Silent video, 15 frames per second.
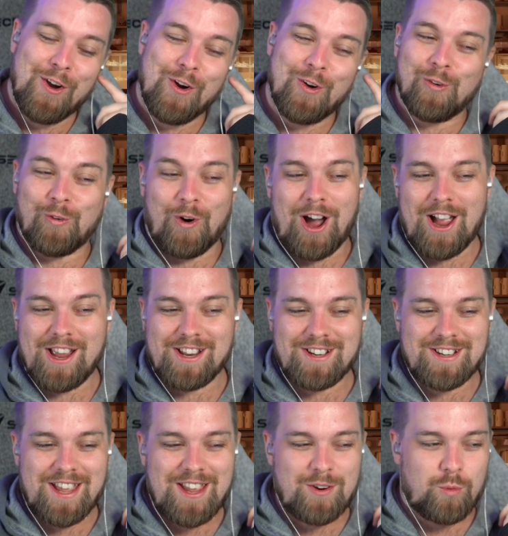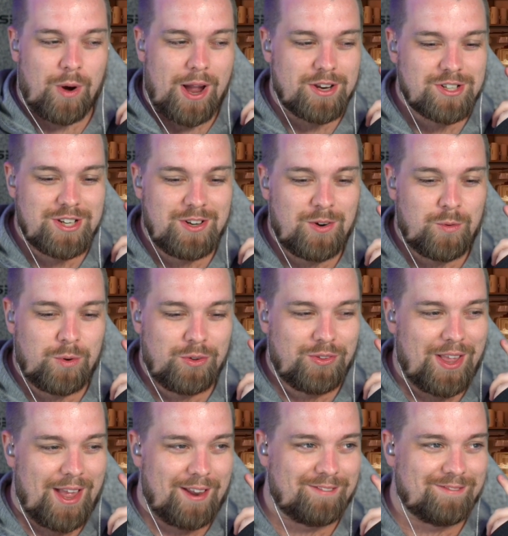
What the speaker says: Why indeed? Why she not want that?